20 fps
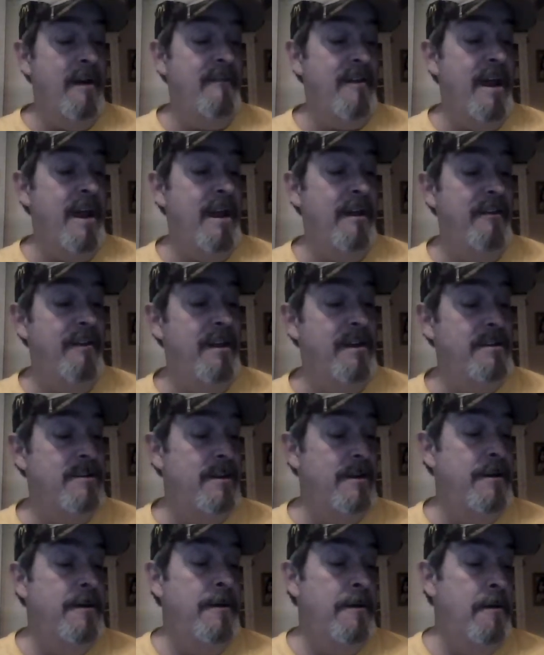I've had of this.
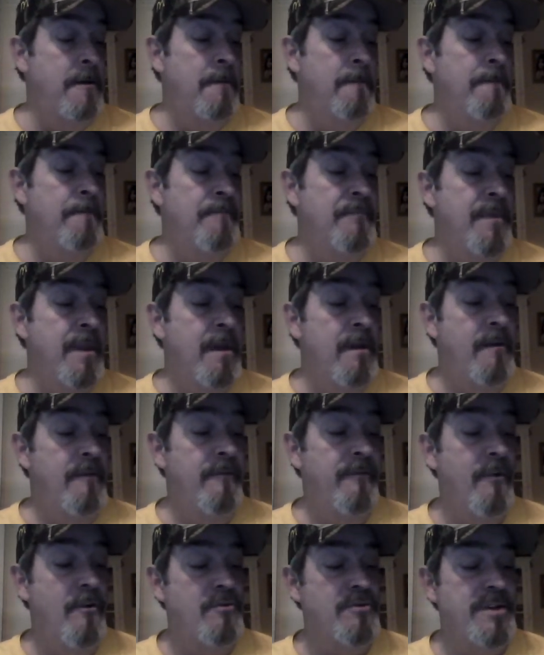
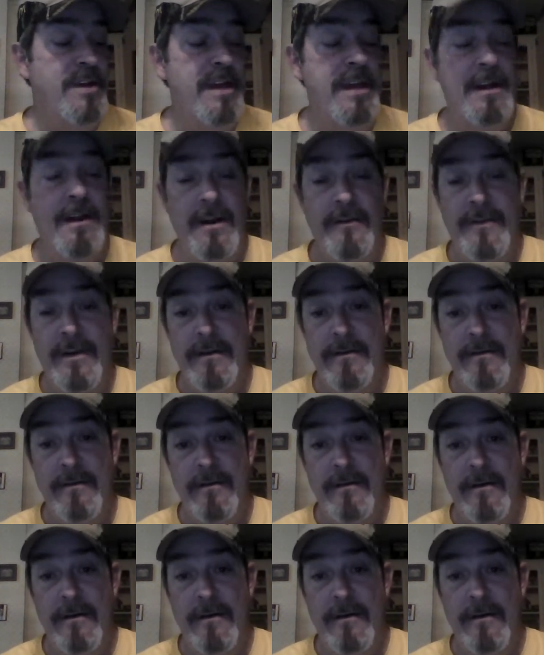First 10 of it,